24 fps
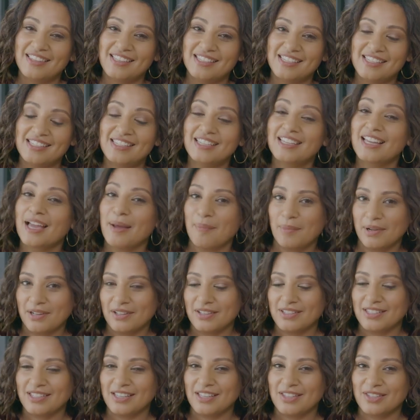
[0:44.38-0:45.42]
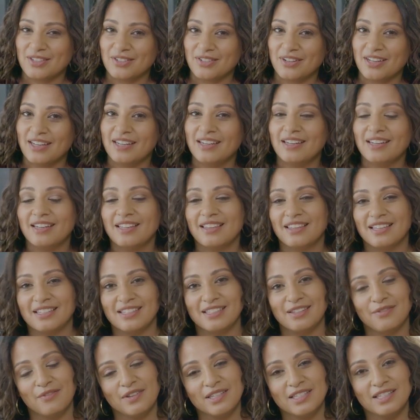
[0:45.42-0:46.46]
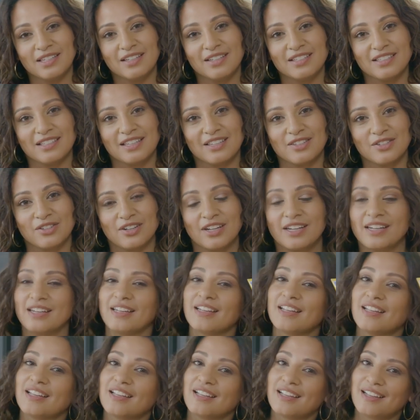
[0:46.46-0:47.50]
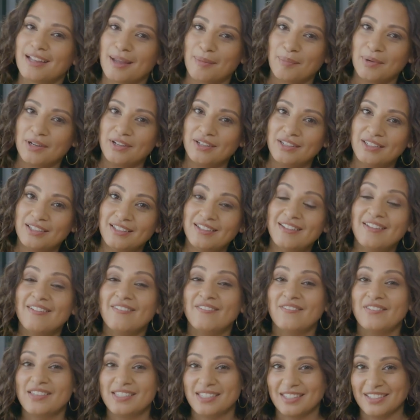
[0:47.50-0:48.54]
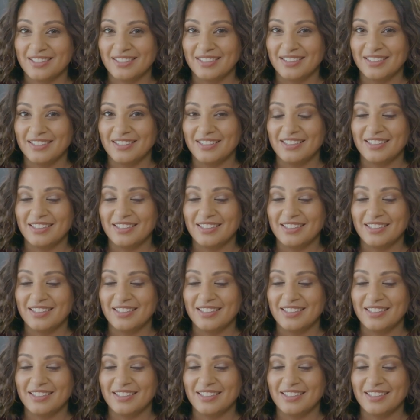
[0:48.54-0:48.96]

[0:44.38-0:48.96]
This is a chemical sunscreen, this is a physical sunscreen. Chemical, physical.